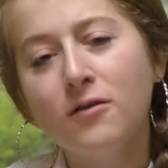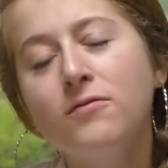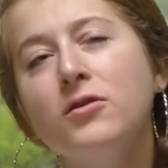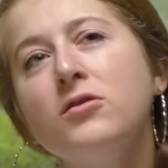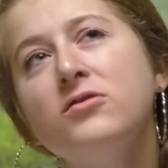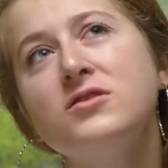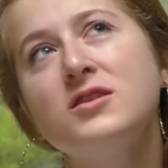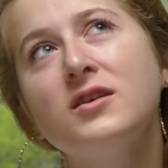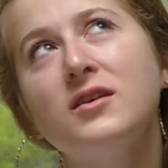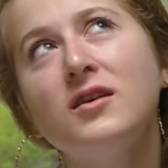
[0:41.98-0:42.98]

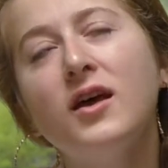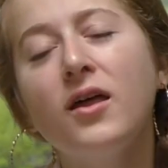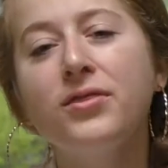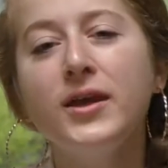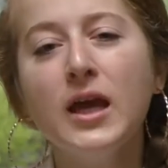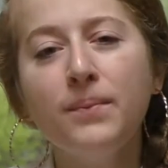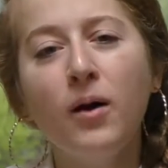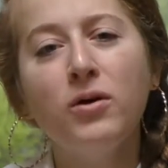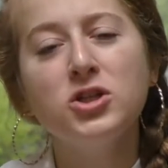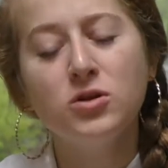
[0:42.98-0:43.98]
First, think
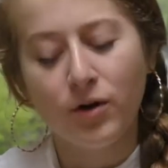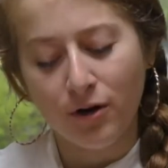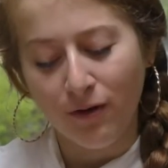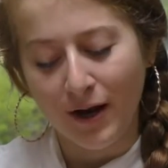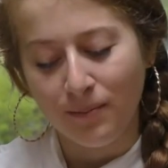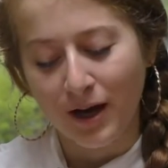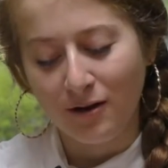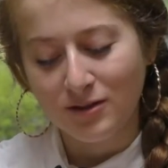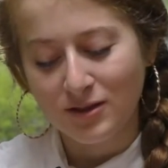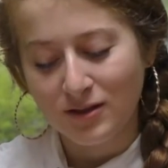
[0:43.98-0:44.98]
about what you want to write
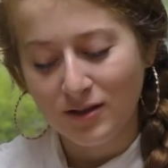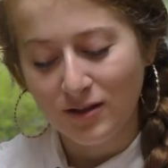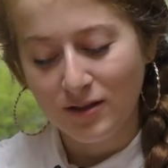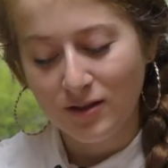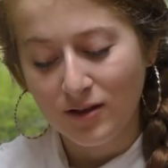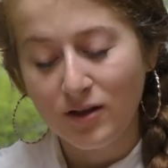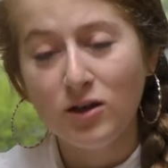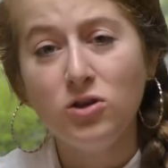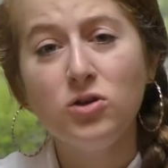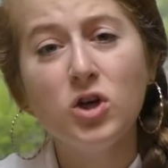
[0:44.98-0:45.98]
about.
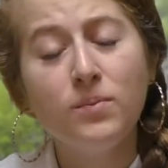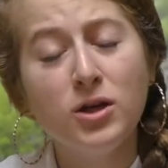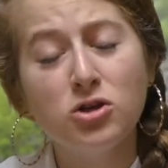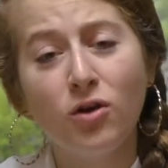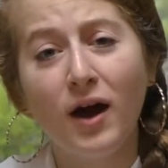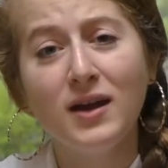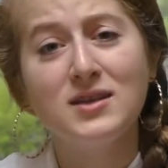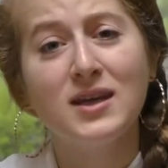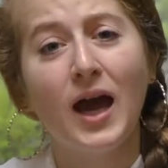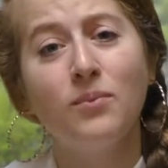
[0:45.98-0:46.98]
You could be
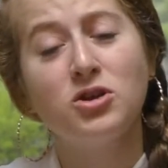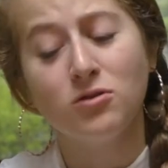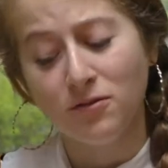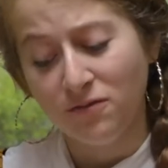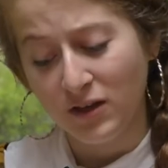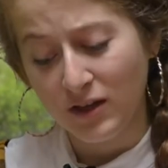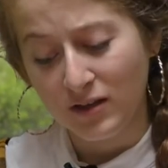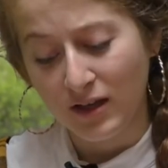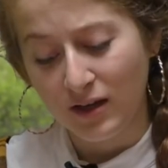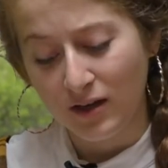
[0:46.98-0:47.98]
trying to capture a
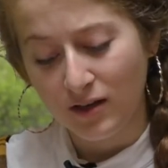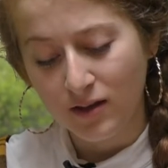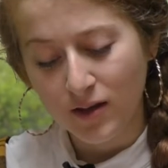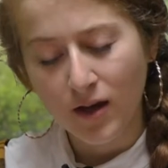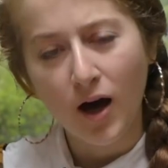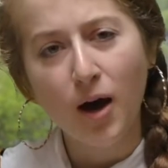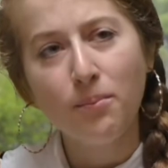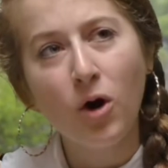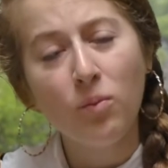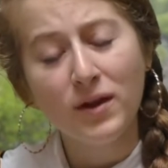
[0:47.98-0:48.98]
feeling, a
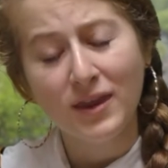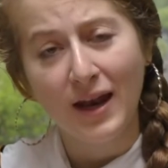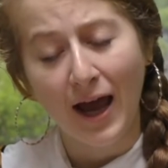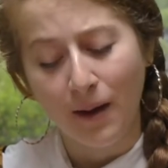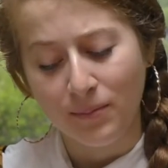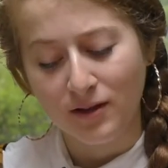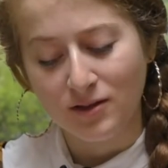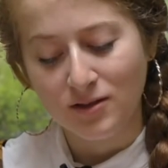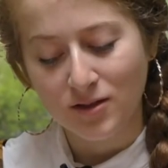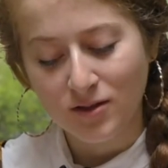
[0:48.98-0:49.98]
moment that
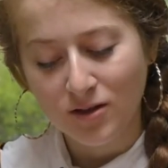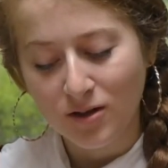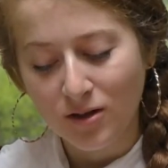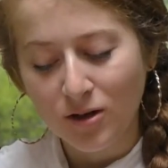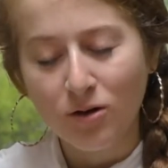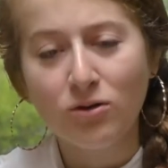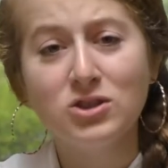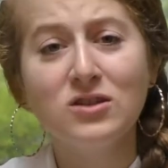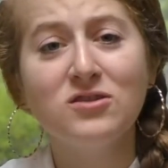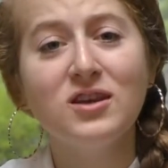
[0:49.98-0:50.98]
happened, or
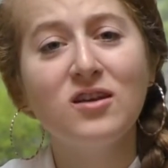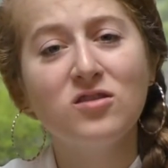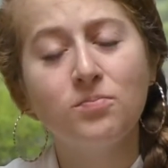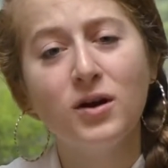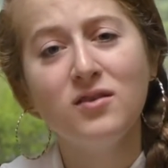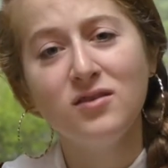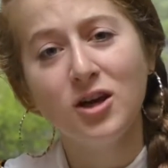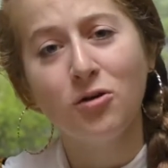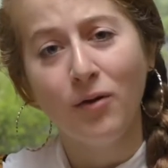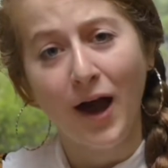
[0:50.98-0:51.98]
just
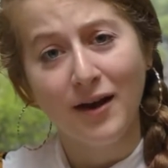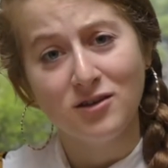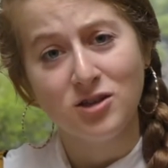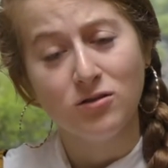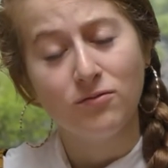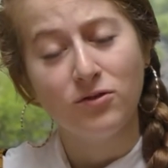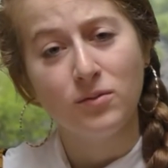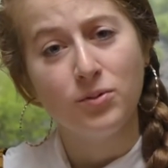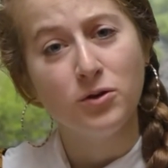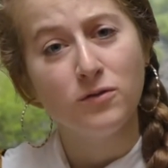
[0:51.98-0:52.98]
expressing gratitude for
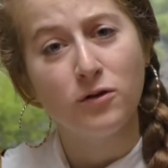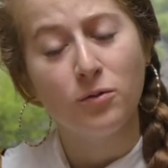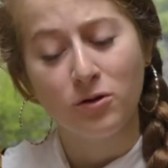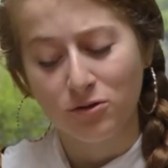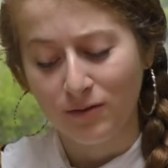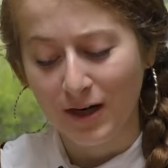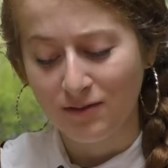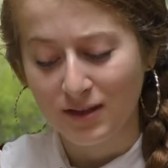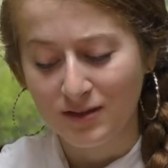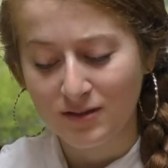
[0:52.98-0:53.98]
the beautiful world
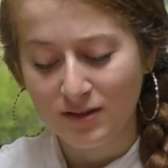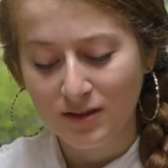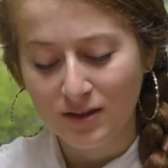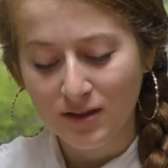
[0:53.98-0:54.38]
around us.